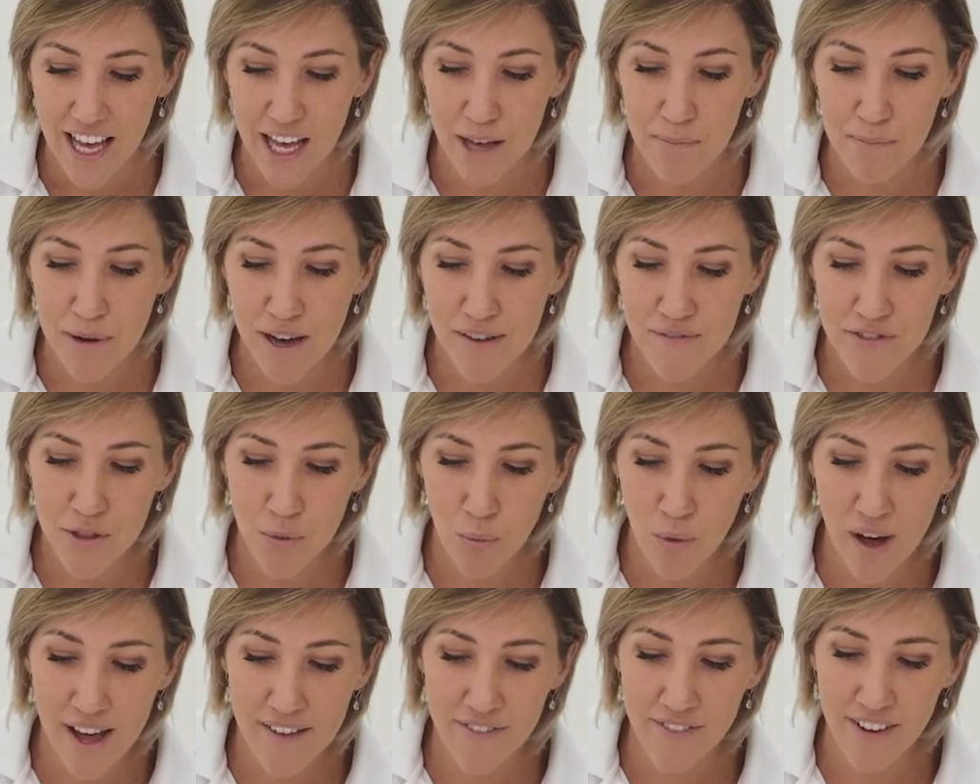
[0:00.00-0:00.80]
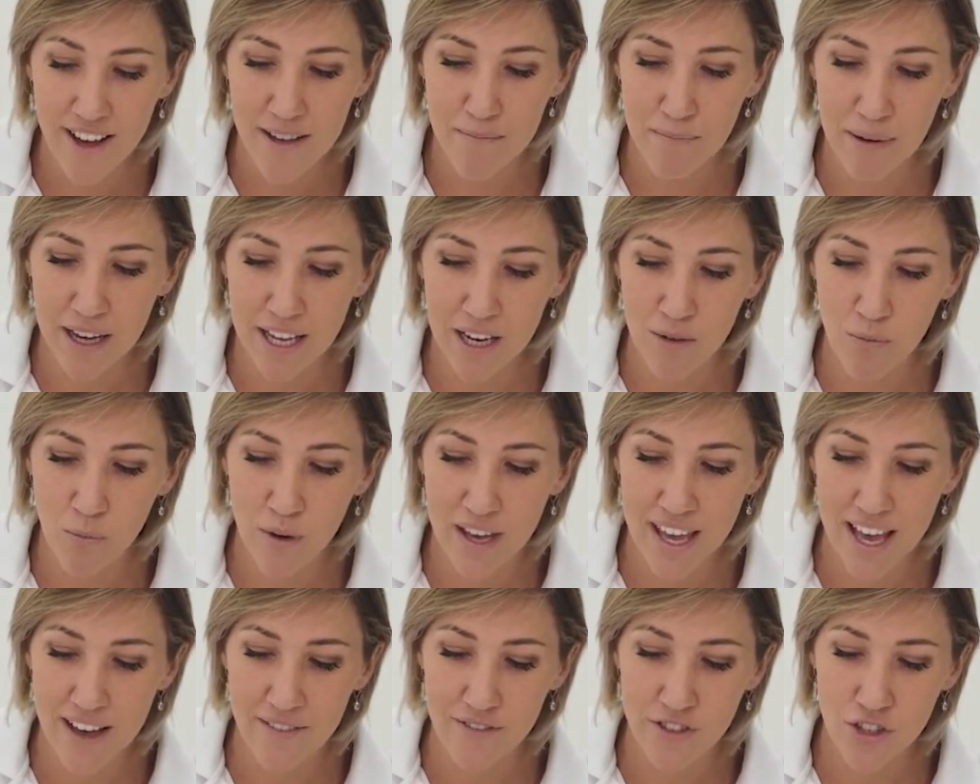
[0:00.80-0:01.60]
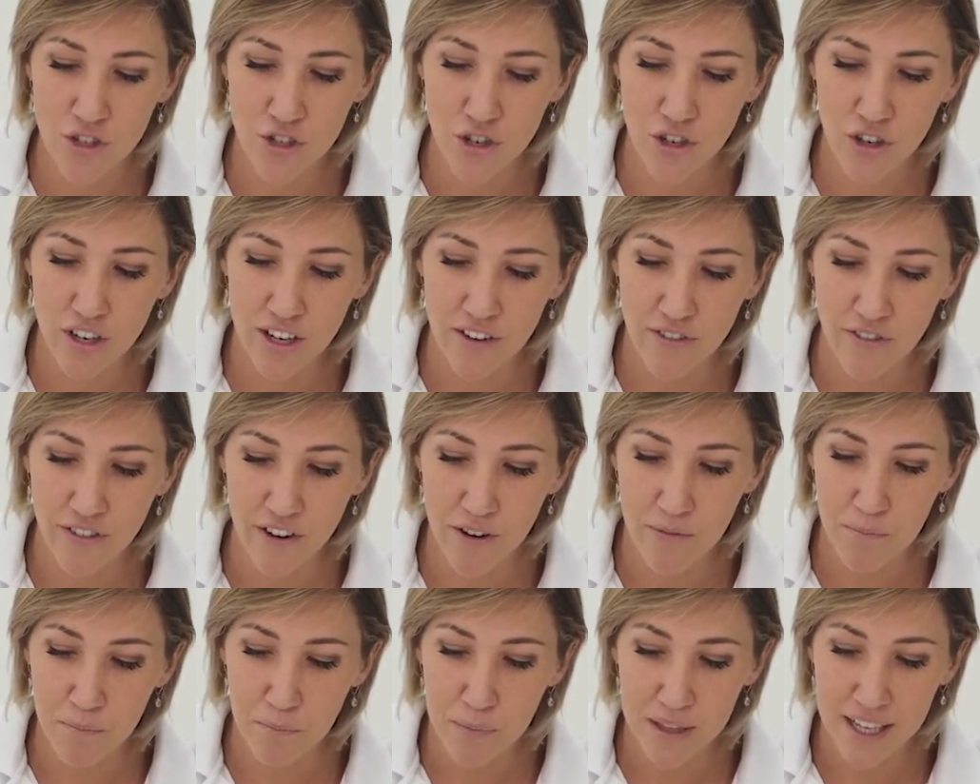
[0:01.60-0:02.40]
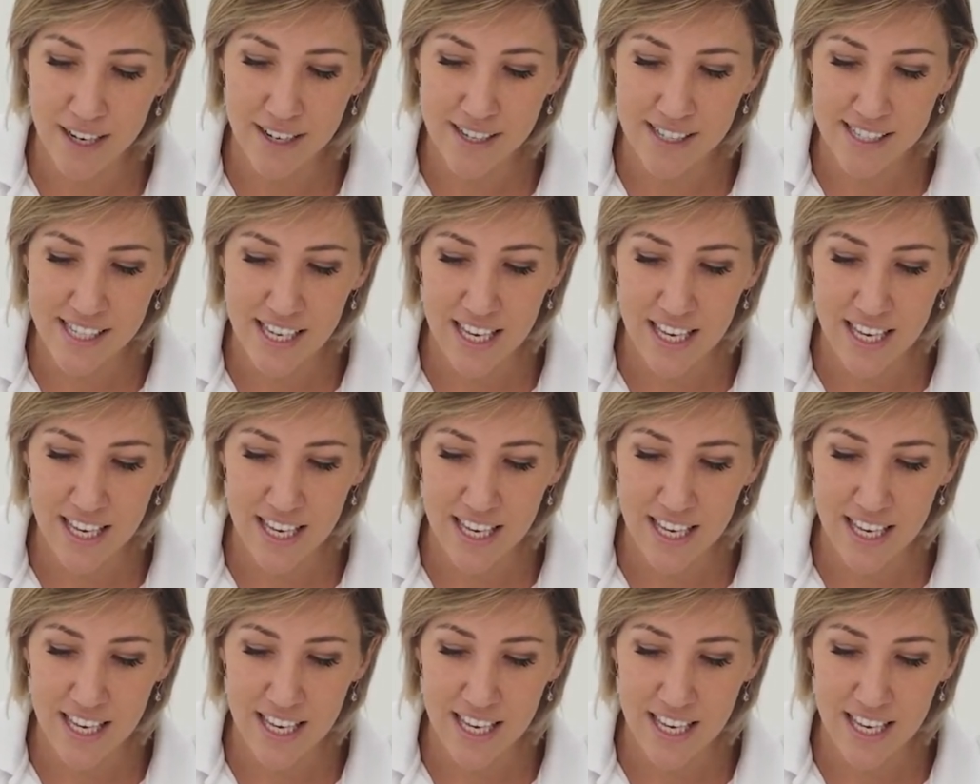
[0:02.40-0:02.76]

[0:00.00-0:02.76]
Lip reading: Above the Wi-Fi button, we have 2 different plugs